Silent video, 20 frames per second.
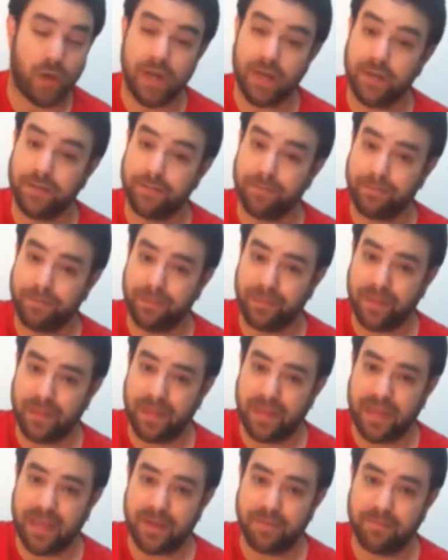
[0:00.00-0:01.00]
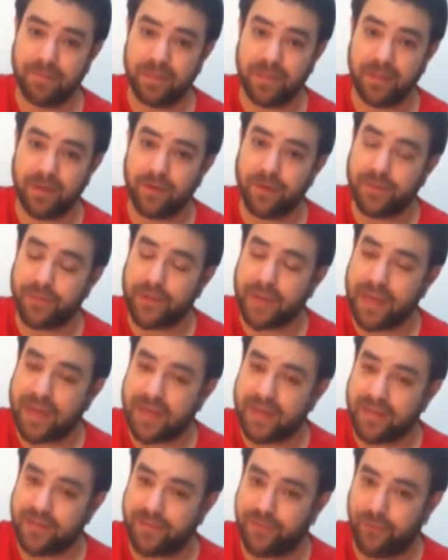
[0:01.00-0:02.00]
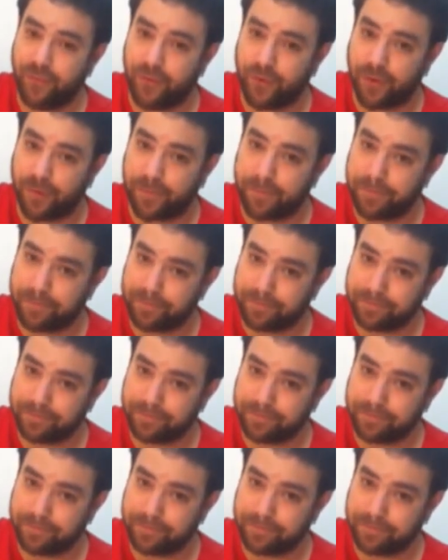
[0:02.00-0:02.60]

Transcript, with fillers: 1 and below it we had the 4.